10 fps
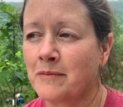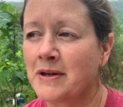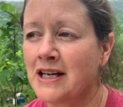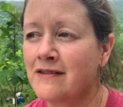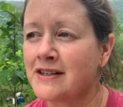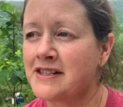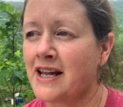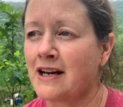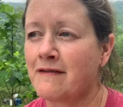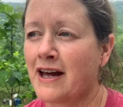in the
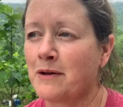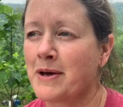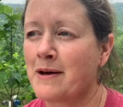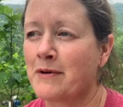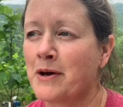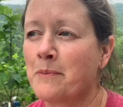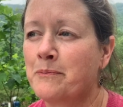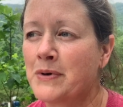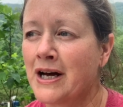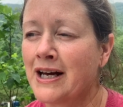state of Alabama,
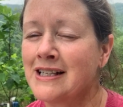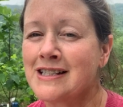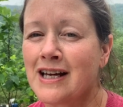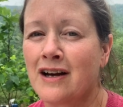but